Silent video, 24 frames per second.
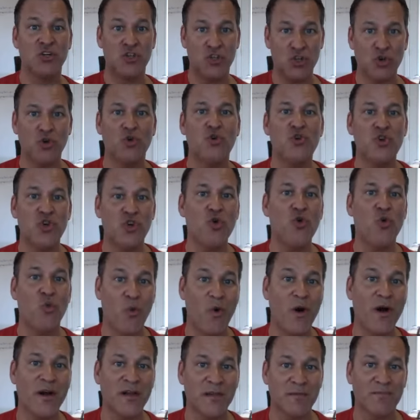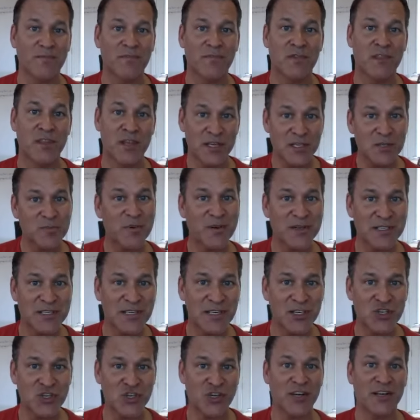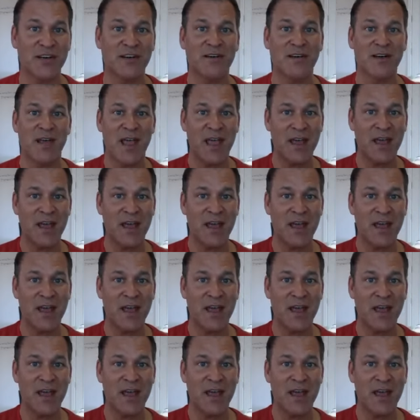Do you want this position,